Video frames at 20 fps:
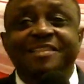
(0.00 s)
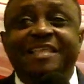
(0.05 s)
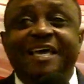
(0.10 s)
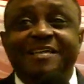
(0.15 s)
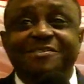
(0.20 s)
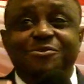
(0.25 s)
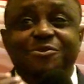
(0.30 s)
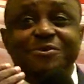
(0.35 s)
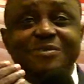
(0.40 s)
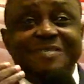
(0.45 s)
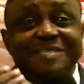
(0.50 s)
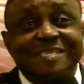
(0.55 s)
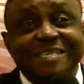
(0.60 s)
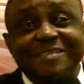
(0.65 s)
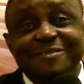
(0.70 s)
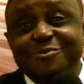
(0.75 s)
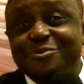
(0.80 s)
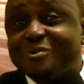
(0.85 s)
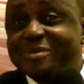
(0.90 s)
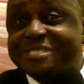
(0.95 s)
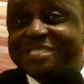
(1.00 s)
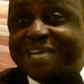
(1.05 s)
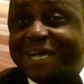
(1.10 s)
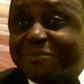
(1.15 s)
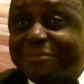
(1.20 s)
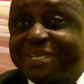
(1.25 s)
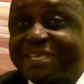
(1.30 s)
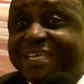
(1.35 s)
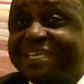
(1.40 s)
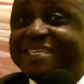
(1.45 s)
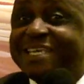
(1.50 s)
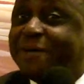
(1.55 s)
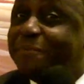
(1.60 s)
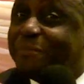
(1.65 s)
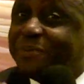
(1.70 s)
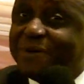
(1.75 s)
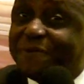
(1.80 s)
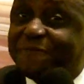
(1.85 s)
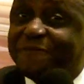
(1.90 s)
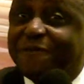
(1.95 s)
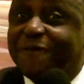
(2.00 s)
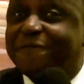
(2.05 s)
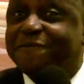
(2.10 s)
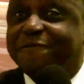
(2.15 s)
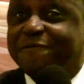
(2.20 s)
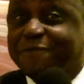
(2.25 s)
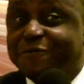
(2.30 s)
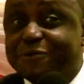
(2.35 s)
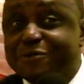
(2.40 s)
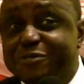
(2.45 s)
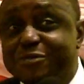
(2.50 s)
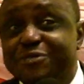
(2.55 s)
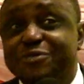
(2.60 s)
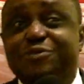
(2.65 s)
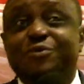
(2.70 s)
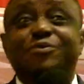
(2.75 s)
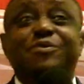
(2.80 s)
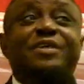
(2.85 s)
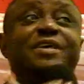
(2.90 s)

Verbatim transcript: that those seeds will germinate and bring forth fruits to